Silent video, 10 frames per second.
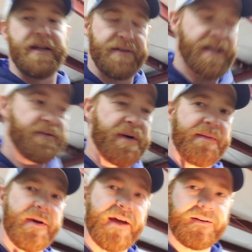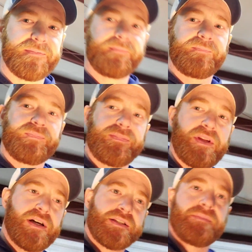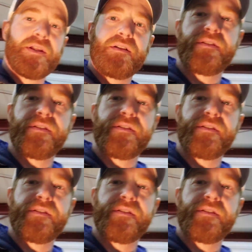So that's where I'm at. Some of the other